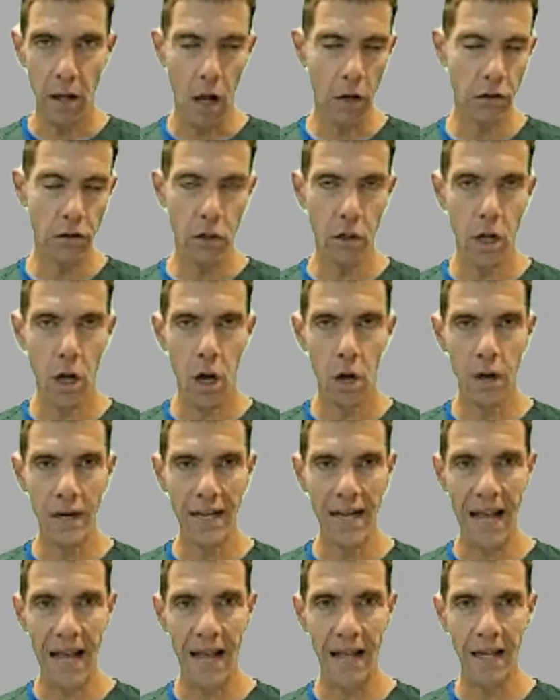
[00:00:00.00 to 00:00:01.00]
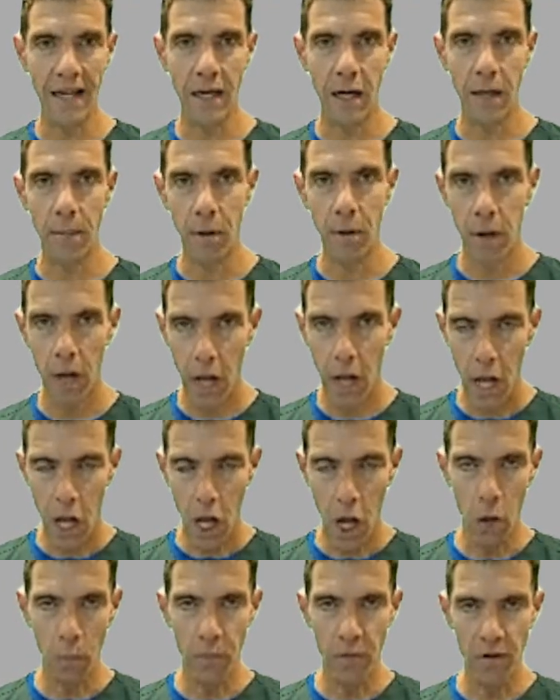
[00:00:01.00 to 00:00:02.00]
also called EIN number.
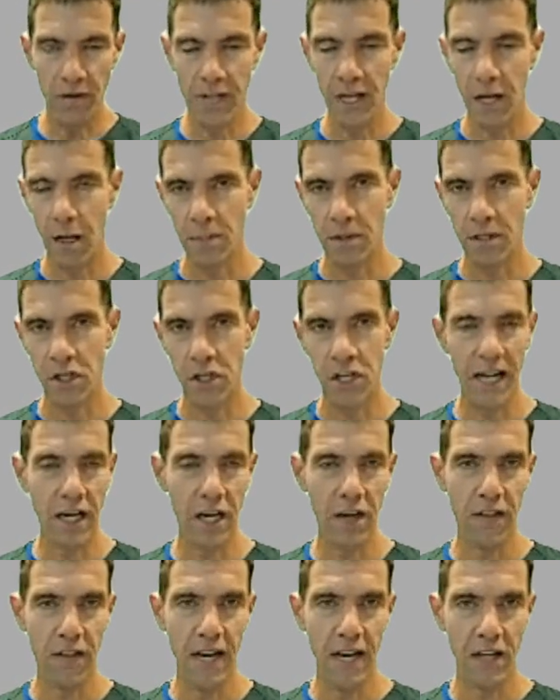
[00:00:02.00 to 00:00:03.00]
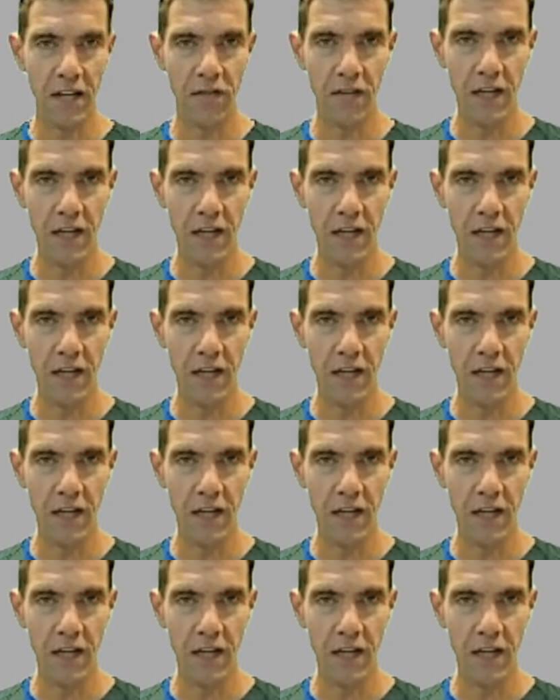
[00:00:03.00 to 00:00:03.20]
Hope this helps. Check you in the next